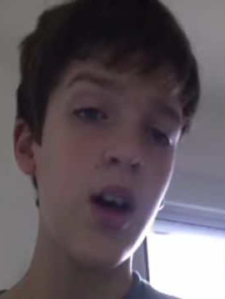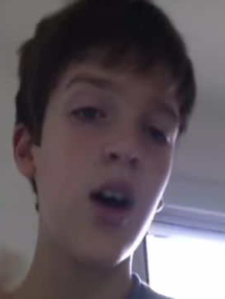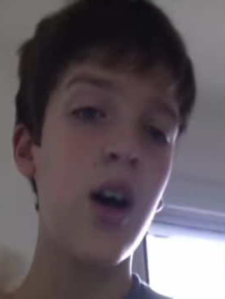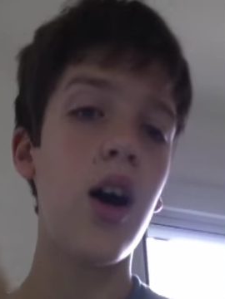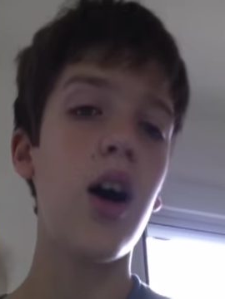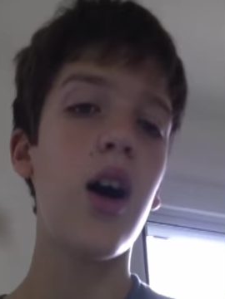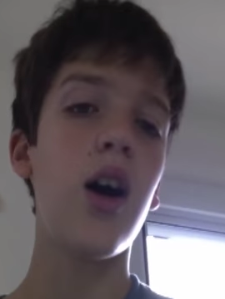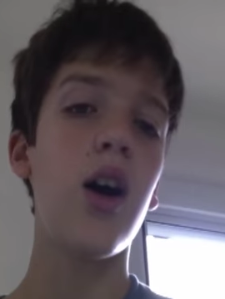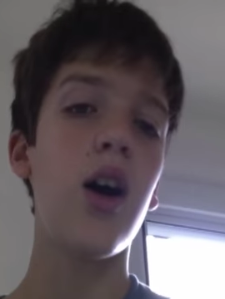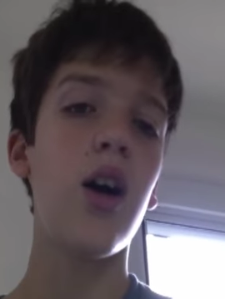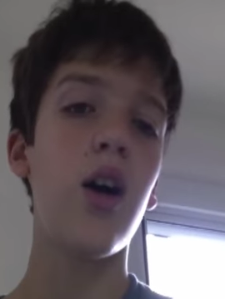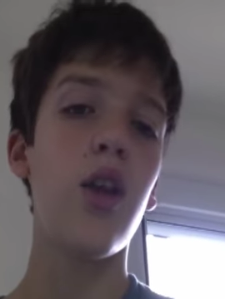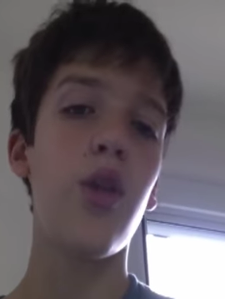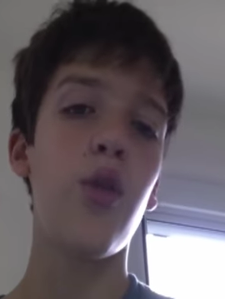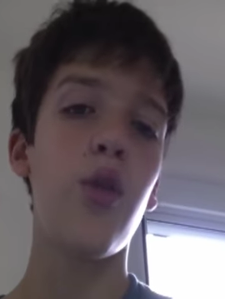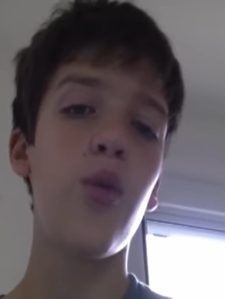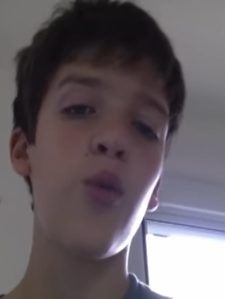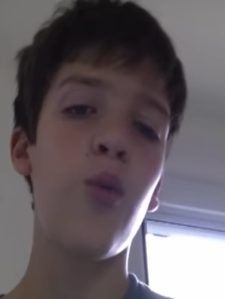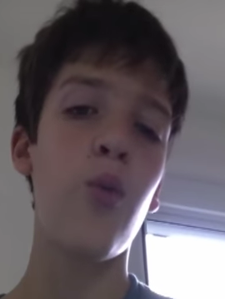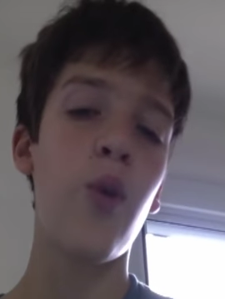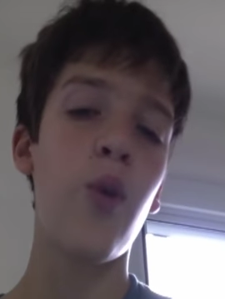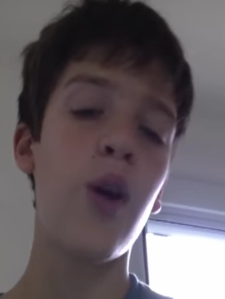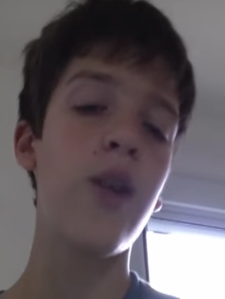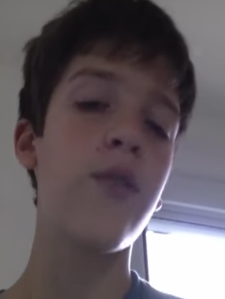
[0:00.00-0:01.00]
uh,
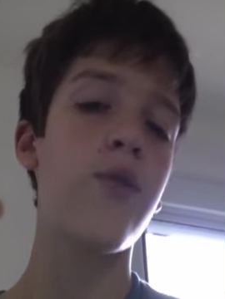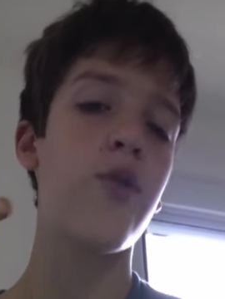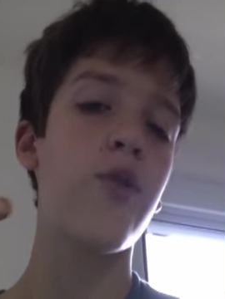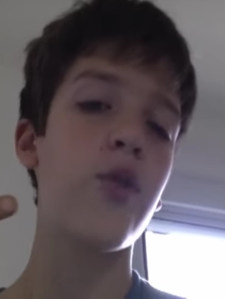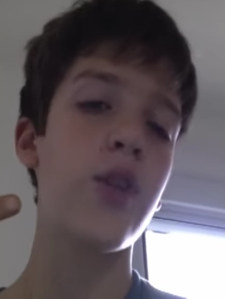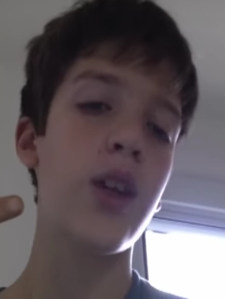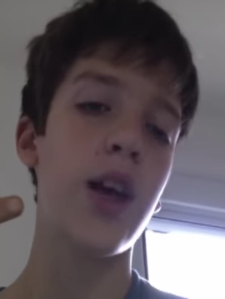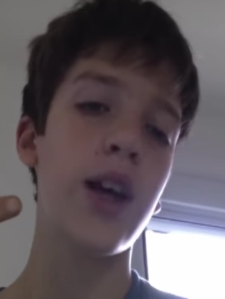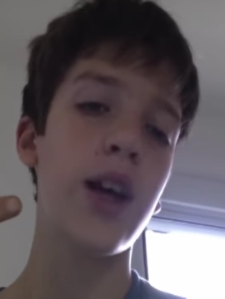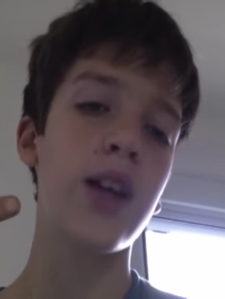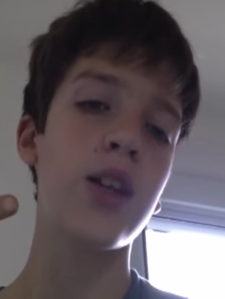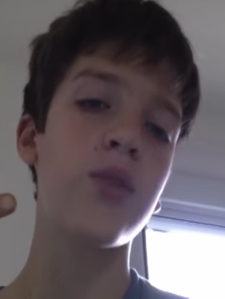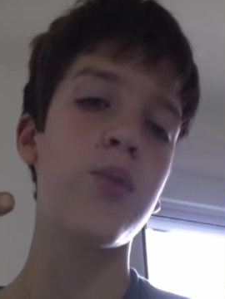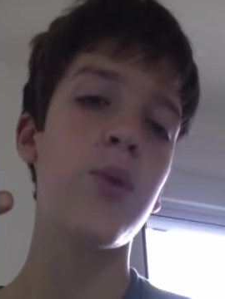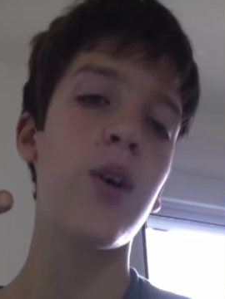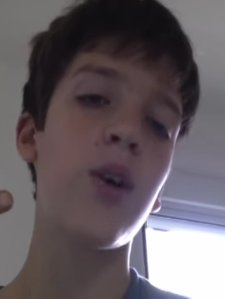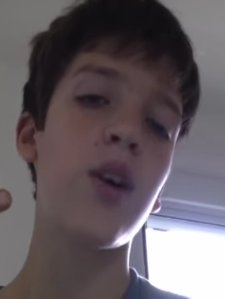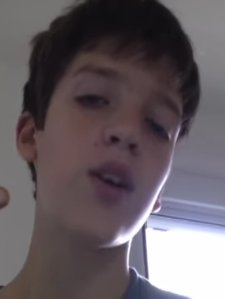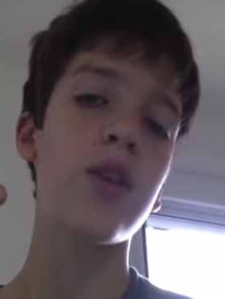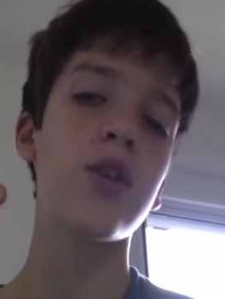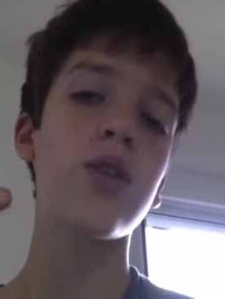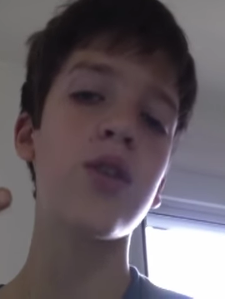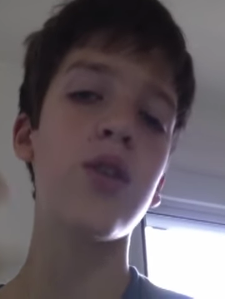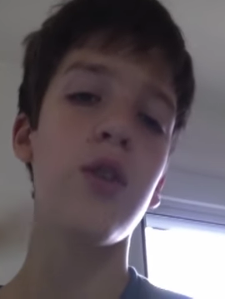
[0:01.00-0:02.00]
one for the
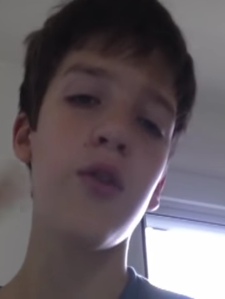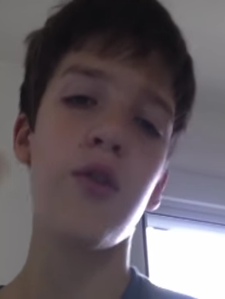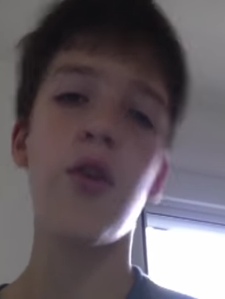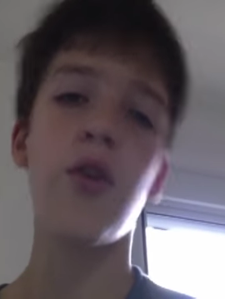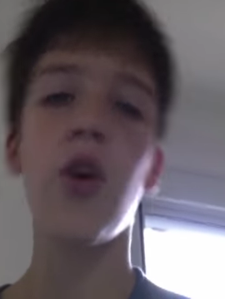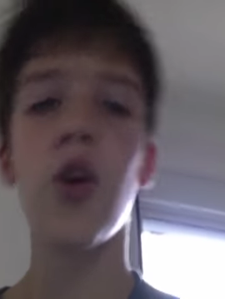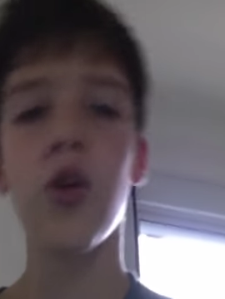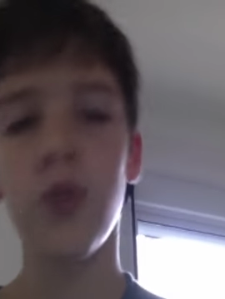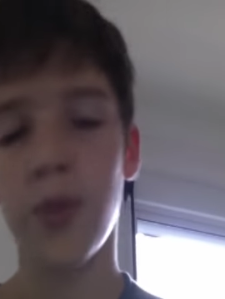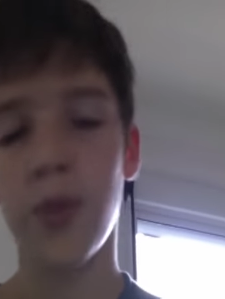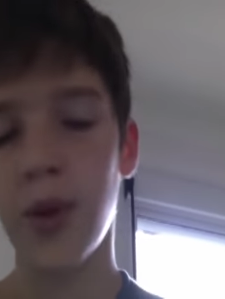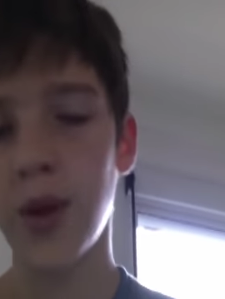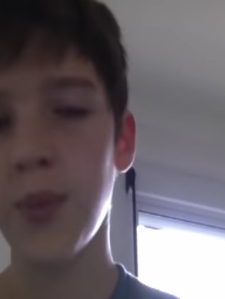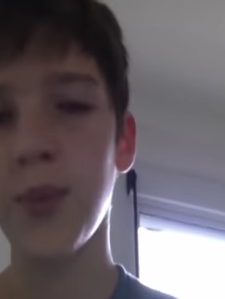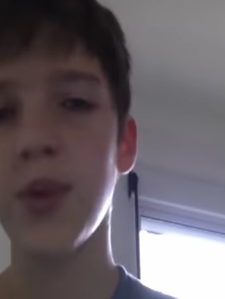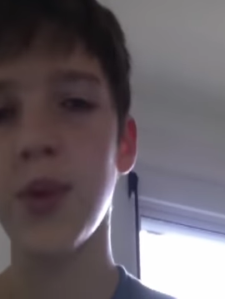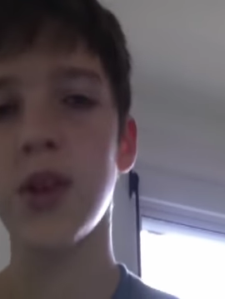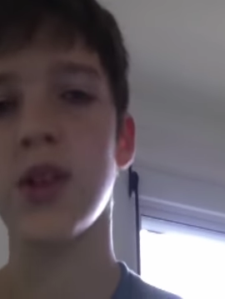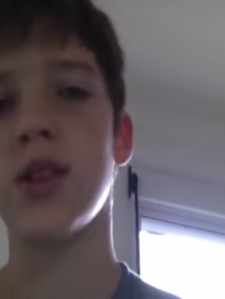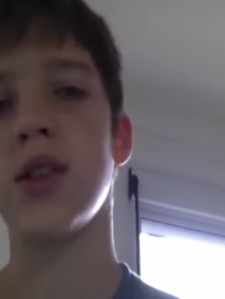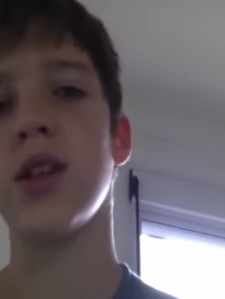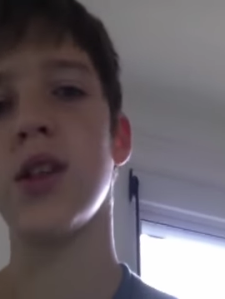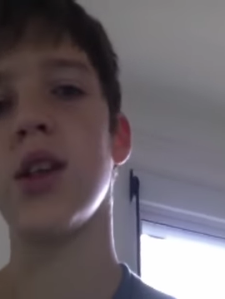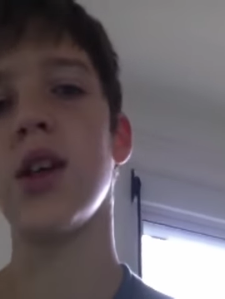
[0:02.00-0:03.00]
Xbox, followed by
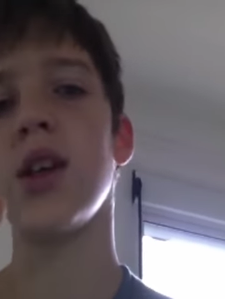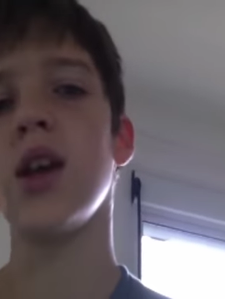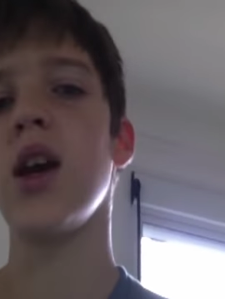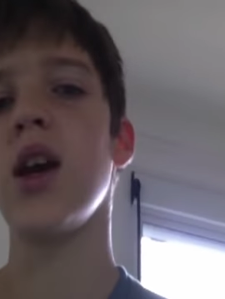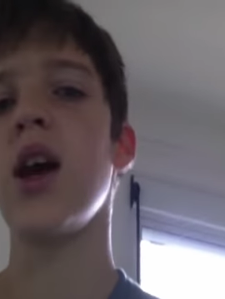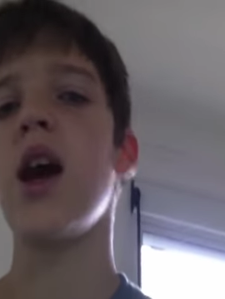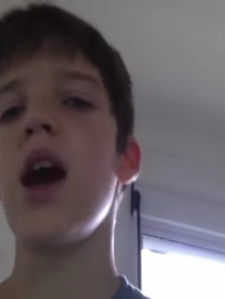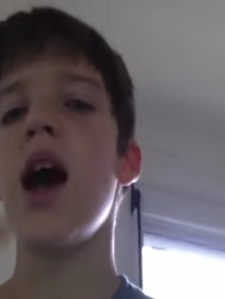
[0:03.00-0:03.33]
PC,